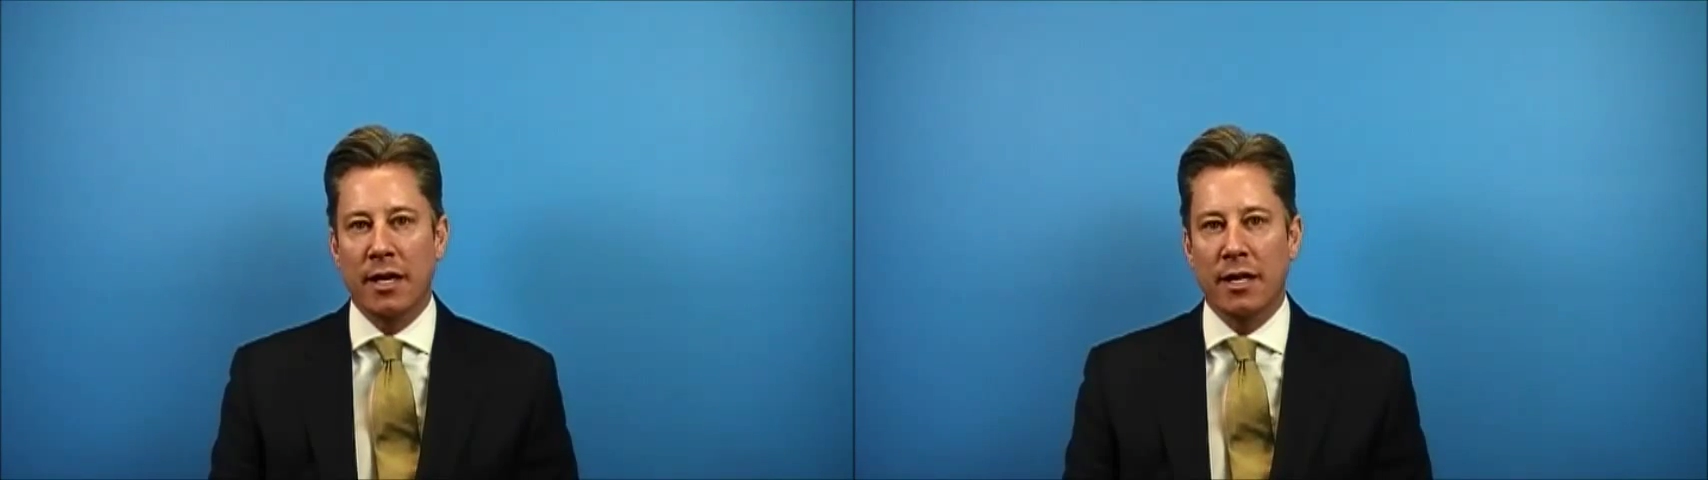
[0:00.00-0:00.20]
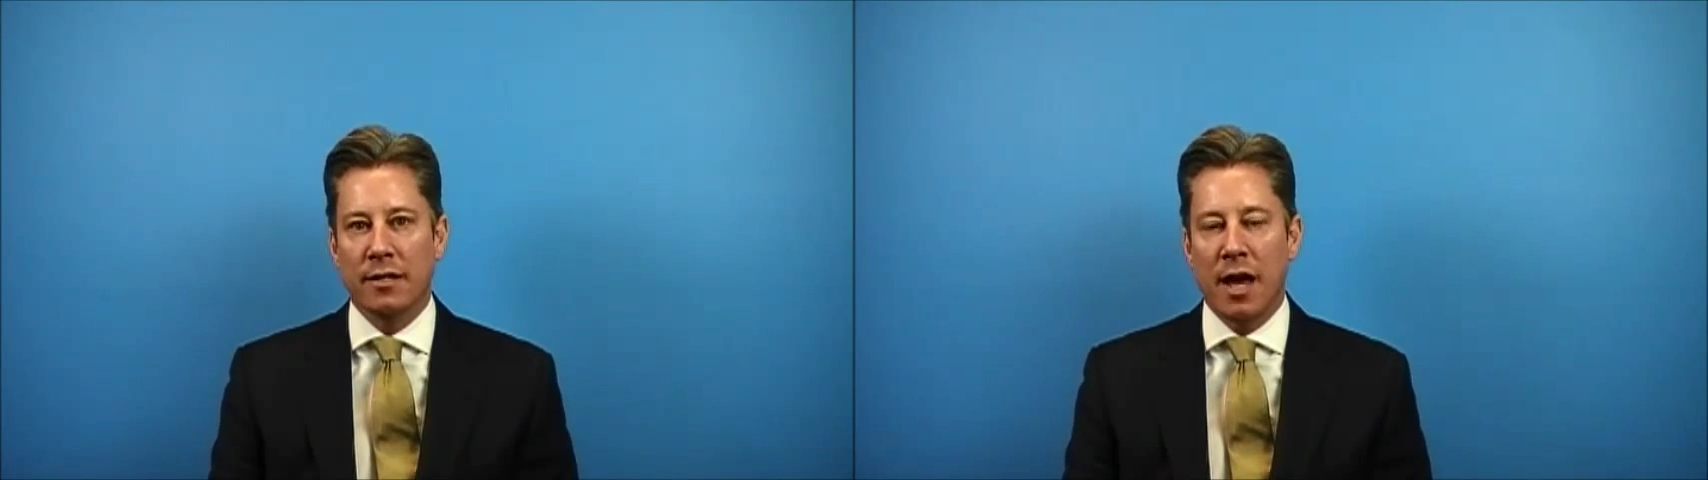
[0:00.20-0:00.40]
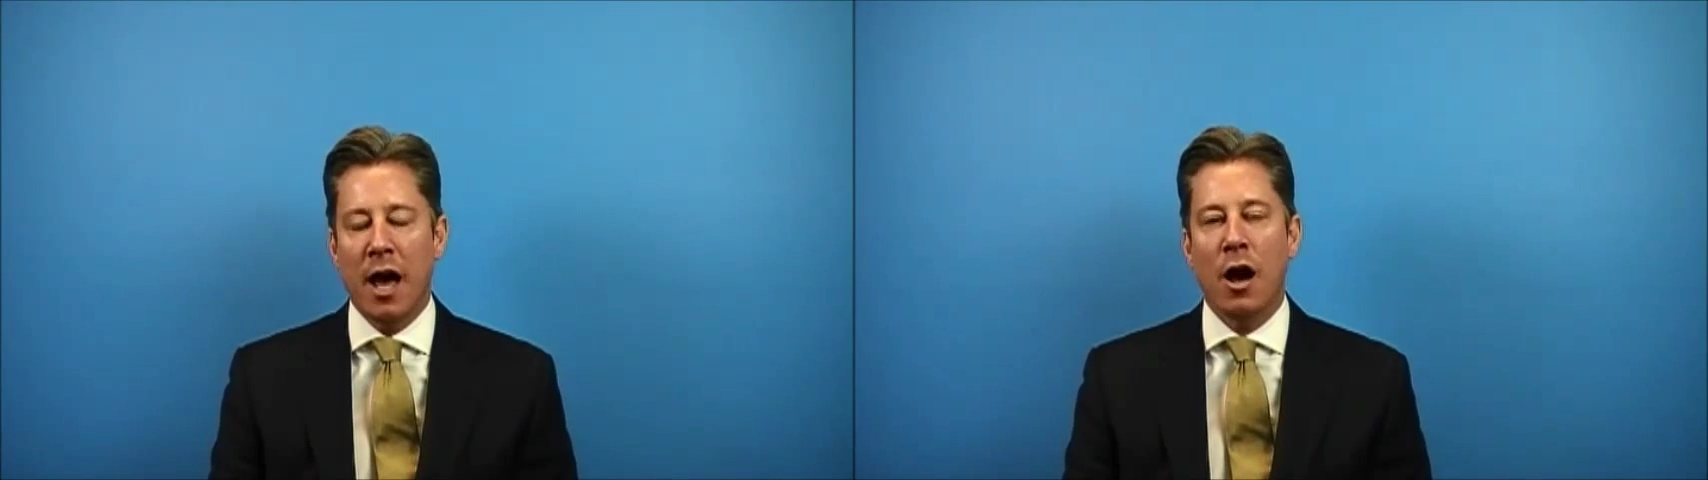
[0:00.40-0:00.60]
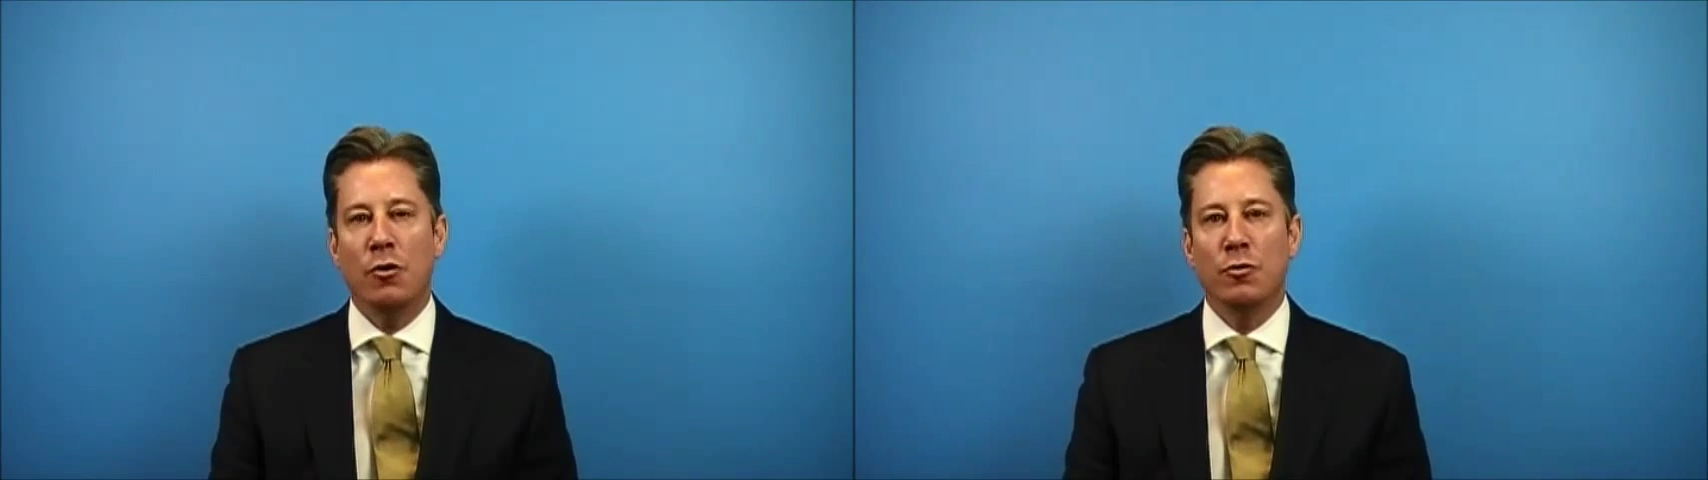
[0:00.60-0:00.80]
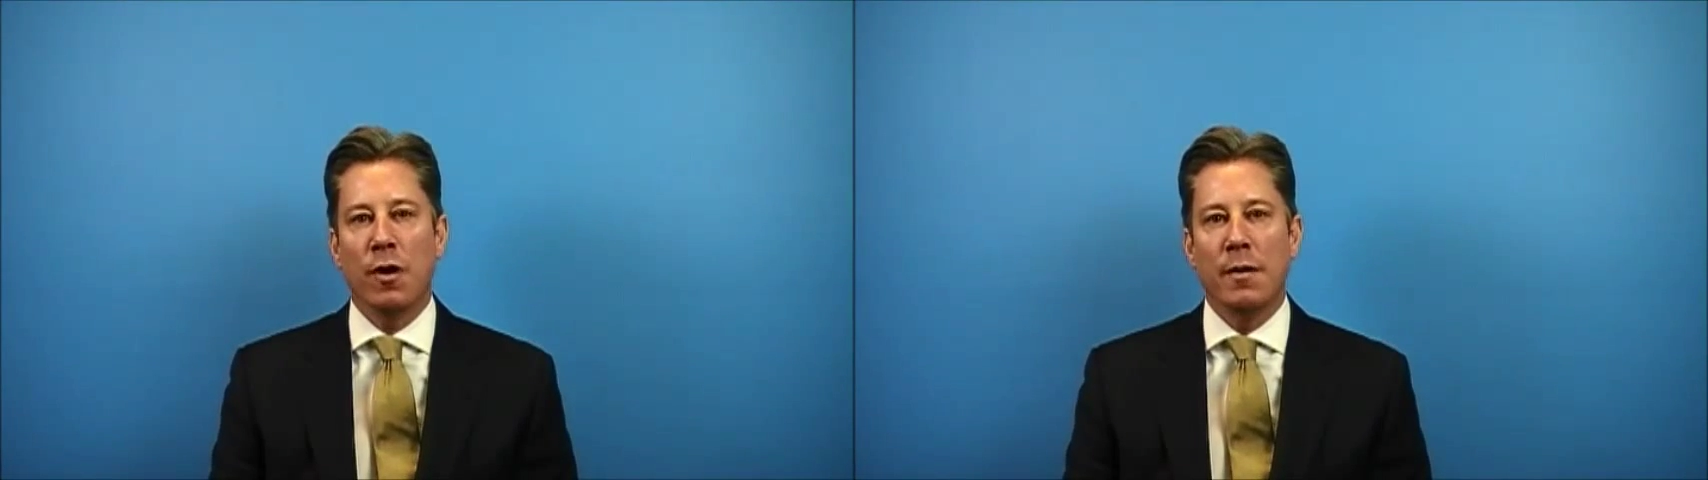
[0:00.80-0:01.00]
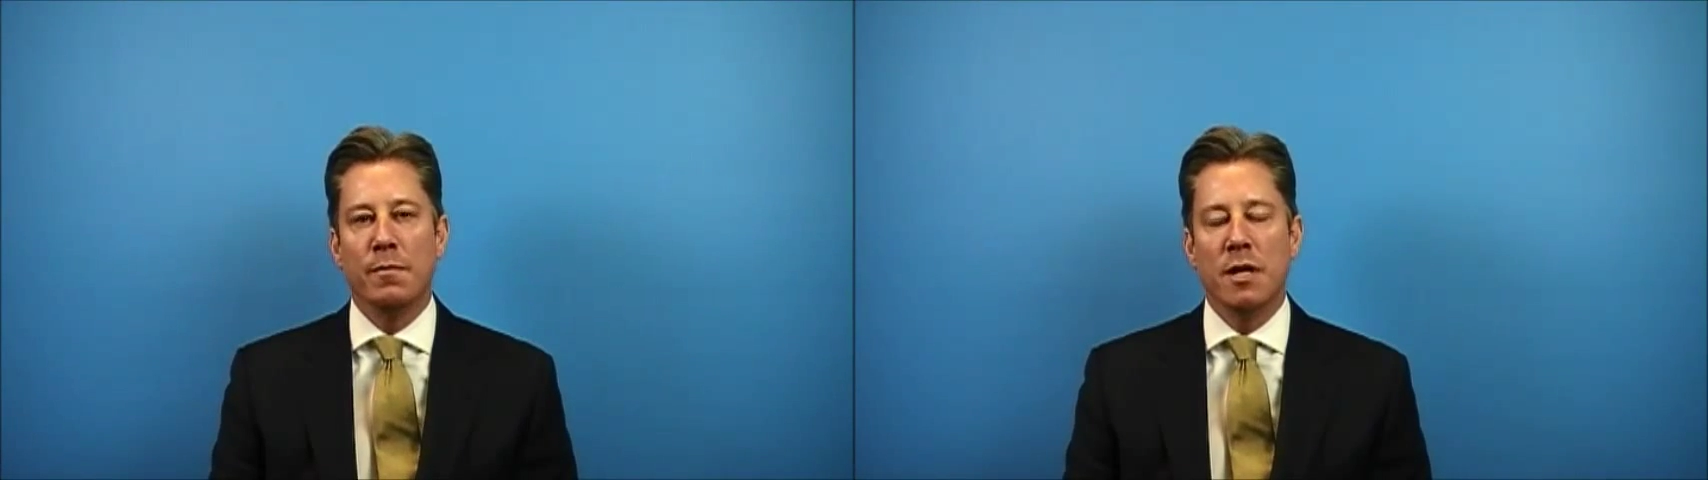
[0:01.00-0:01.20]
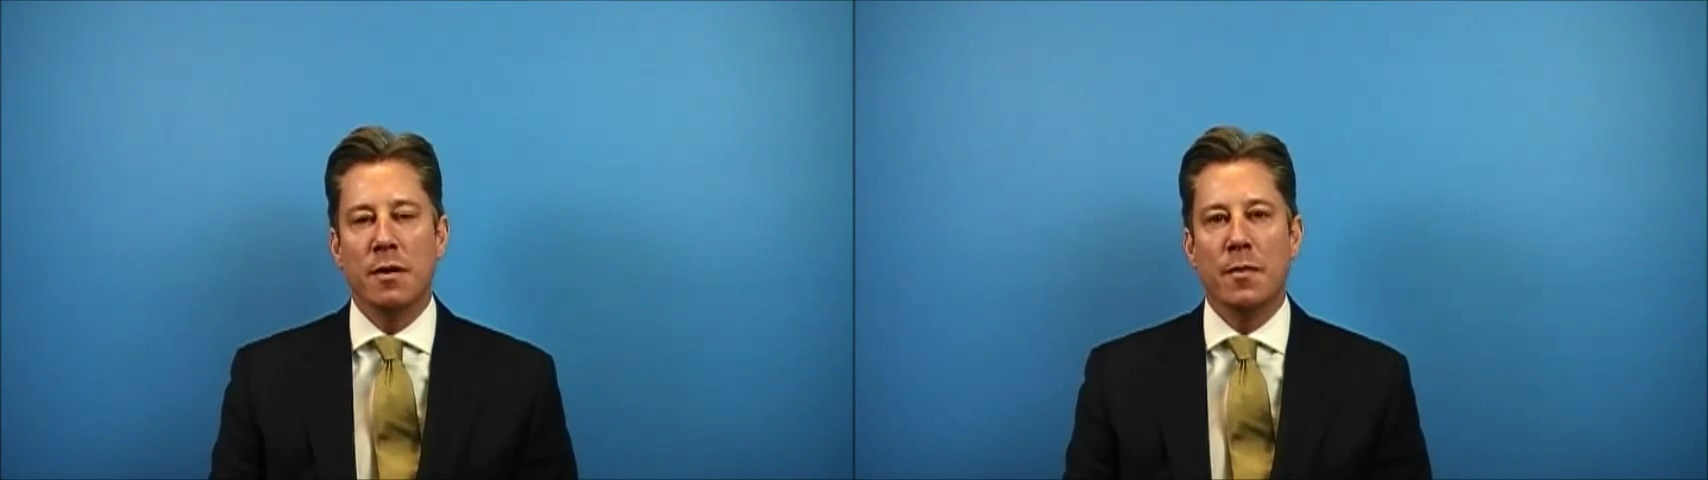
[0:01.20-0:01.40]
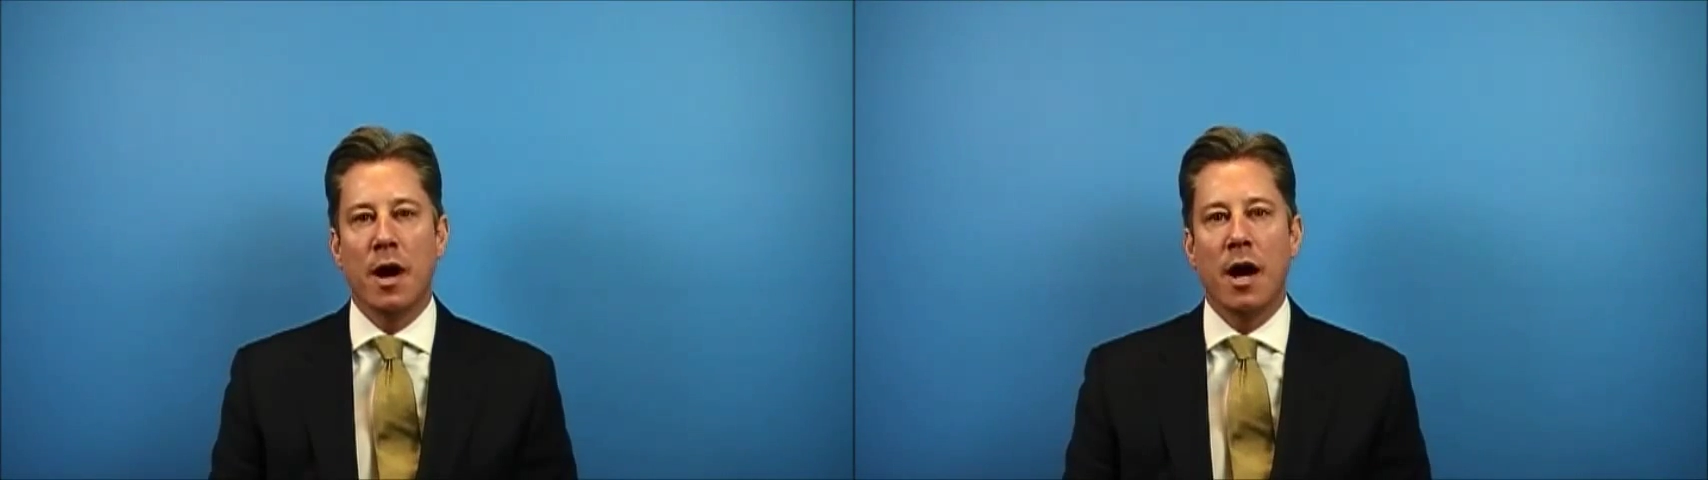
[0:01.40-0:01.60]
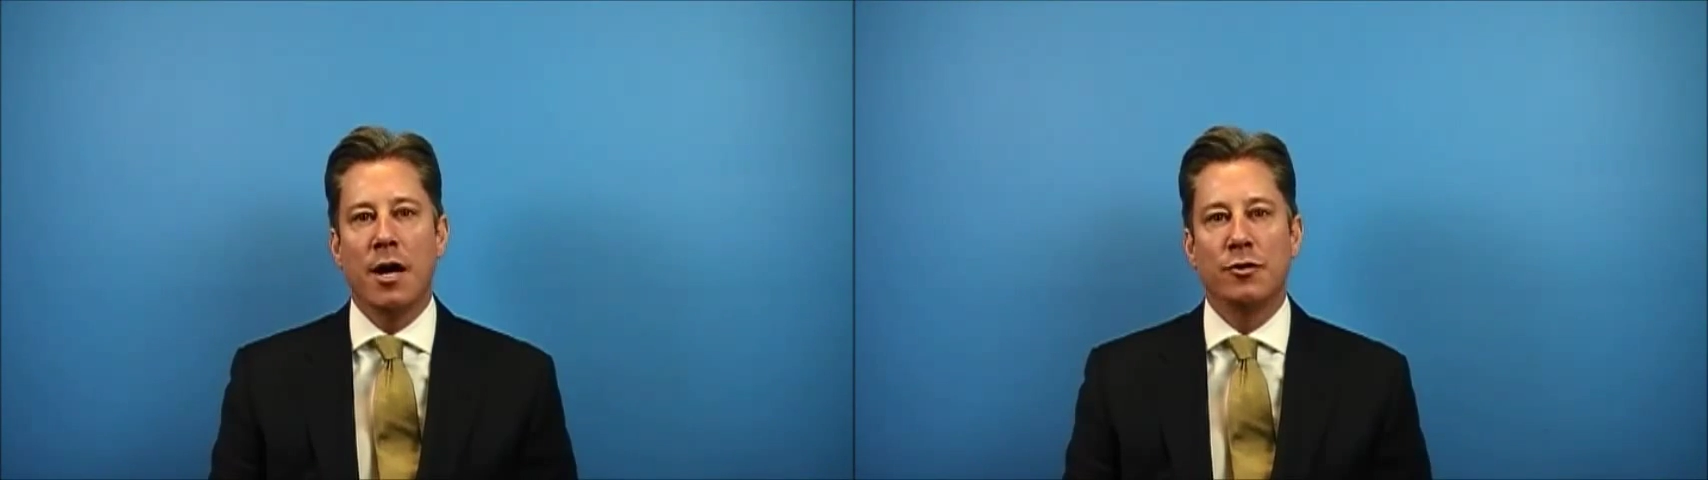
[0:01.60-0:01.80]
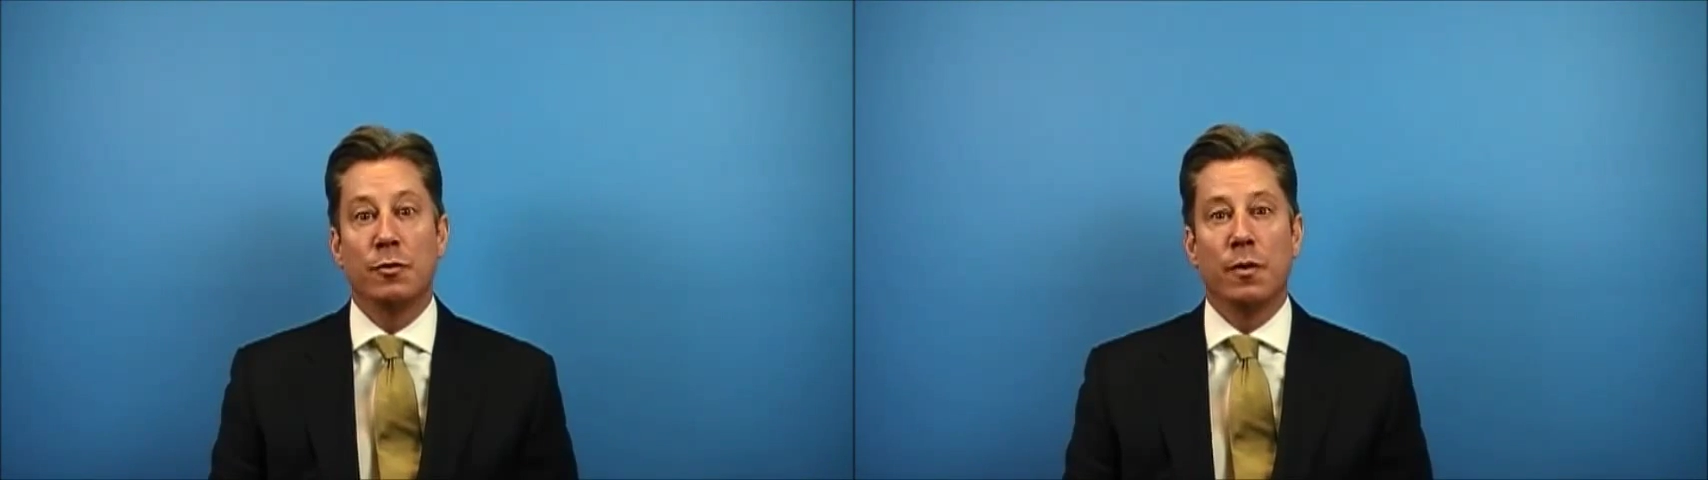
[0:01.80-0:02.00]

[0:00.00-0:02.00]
is how do I minimize